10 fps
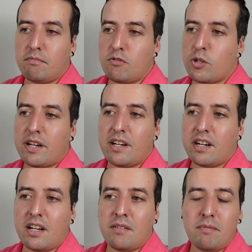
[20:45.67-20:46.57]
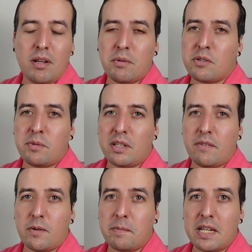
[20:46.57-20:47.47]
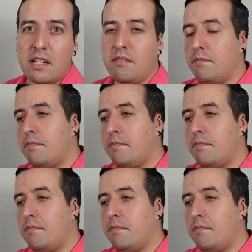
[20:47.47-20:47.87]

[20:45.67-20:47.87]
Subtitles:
tried it on. It wasn't really for me,